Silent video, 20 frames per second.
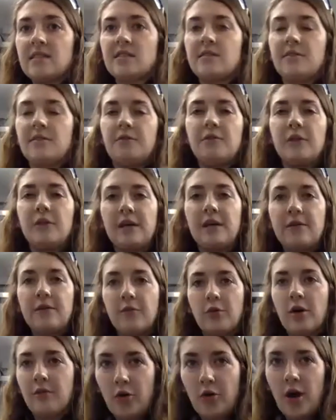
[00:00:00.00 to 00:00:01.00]
the flavor
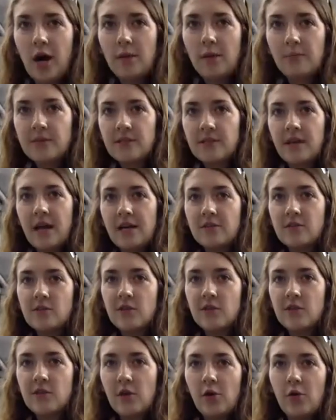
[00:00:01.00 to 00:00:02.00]
of our crops. And
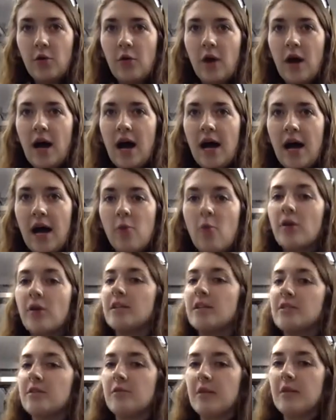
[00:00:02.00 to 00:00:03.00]
so I want
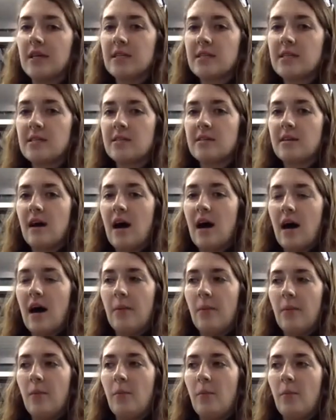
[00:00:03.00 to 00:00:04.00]
to do this
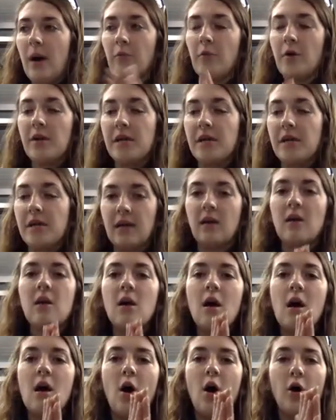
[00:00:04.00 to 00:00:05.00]
by running
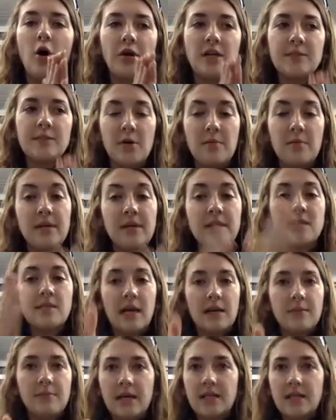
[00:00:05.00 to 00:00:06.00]
our experiments
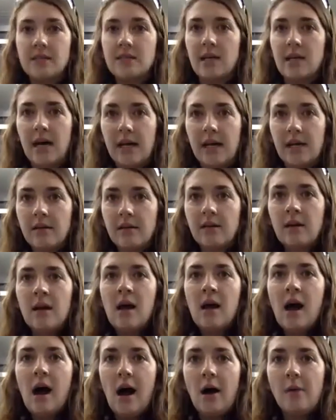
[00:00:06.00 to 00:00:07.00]
side by side.
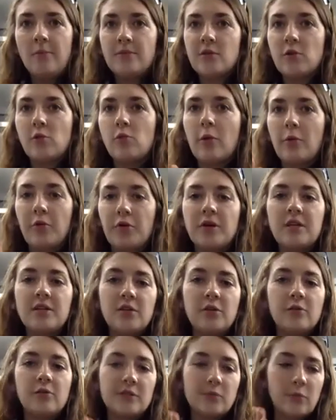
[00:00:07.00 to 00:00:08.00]
So what we're going
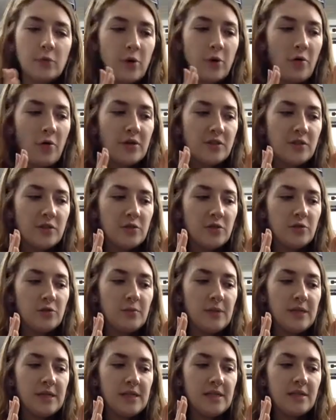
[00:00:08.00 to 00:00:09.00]
to do is we're going to
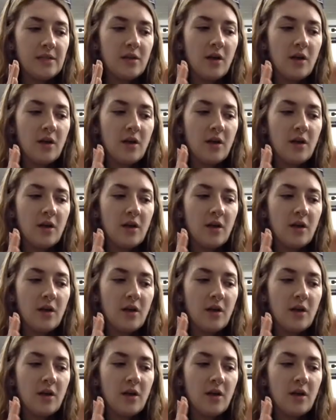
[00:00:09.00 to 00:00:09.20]
be